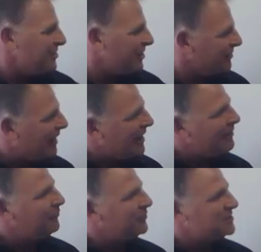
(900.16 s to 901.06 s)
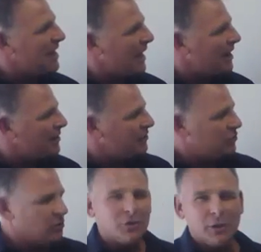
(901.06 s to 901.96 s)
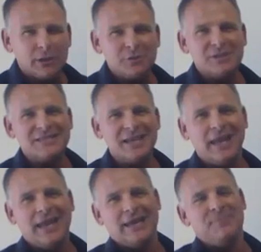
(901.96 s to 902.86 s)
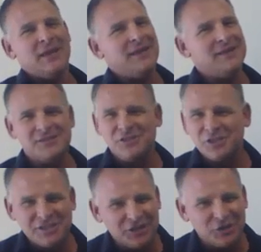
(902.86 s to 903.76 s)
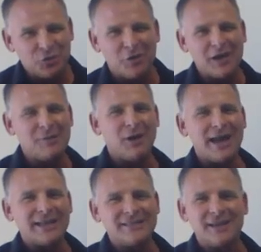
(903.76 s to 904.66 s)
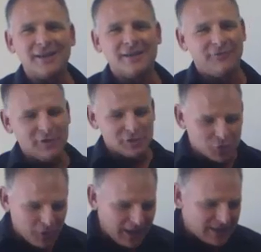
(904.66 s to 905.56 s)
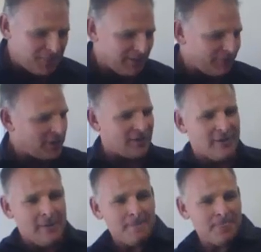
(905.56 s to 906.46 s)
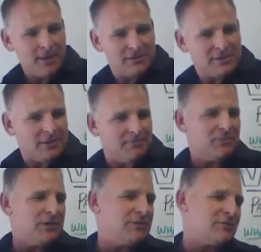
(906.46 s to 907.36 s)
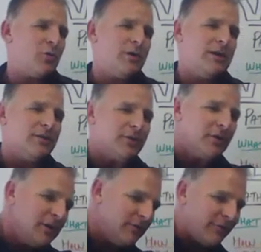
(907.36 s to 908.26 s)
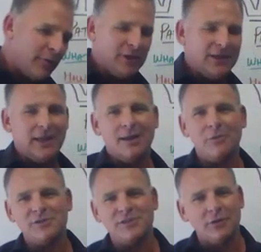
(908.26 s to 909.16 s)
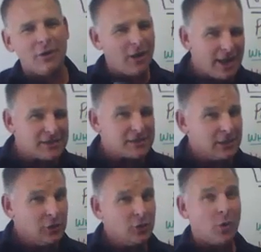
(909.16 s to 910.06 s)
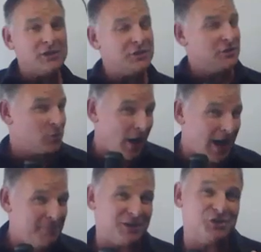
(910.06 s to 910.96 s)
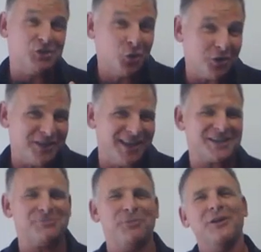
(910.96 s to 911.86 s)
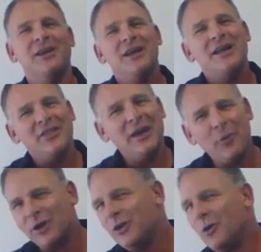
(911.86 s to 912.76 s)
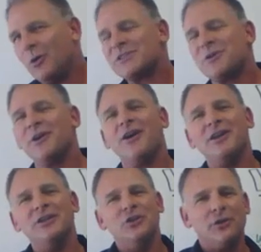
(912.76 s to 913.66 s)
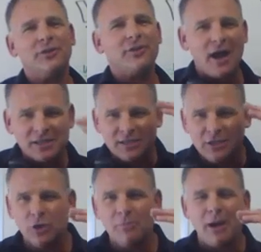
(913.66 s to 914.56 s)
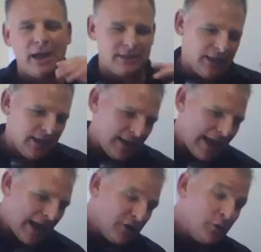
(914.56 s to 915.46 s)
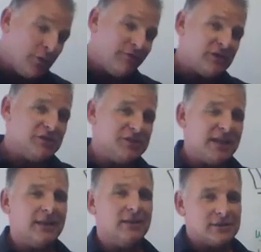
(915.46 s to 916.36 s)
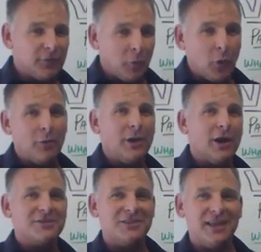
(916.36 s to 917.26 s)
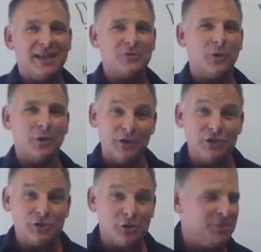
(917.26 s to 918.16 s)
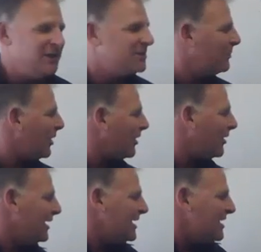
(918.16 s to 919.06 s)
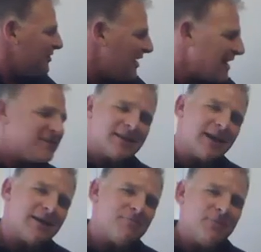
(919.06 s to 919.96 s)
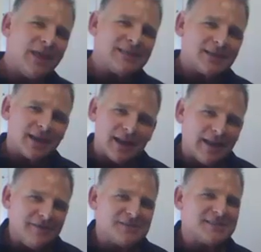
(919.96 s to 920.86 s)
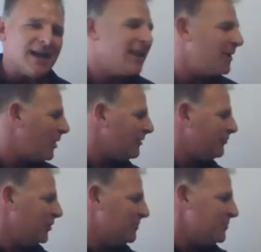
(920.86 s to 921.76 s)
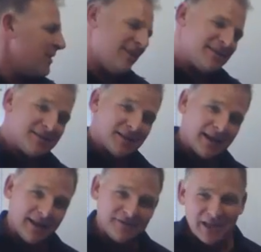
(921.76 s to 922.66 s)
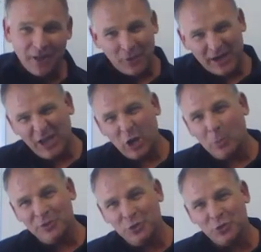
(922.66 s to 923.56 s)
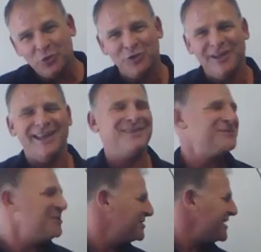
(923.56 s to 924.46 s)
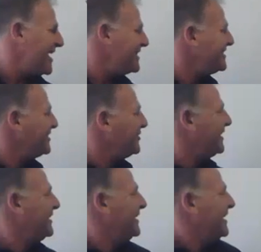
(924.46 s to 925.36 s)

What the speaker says: The lifestyle that you're going to attain is just incredible. I can tell you, it feels great to be in front of just 20 and 30 and 40 cameras that are all asking you questions. Why? Because you're the expert. They want to know what's going on in your thoughts, in your mind, and how you envision taking us from where we are today to where we should be tomorrow. That's the kind of lifestyle I want for you. And that's the kind of lifestyle I want to help you create. I'm so excited to do it.